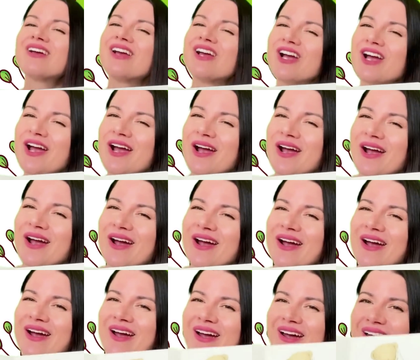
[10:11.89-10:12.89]

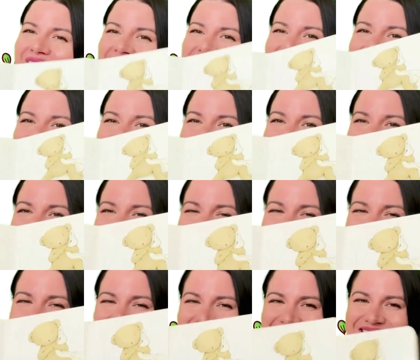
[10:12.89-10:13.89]
Grrr.
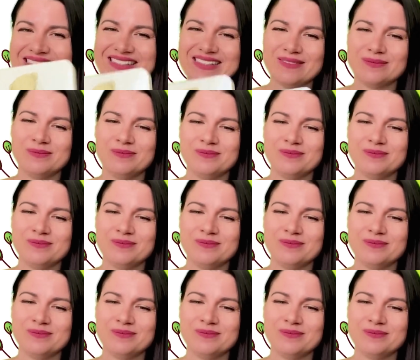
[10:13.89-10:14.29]
Yes.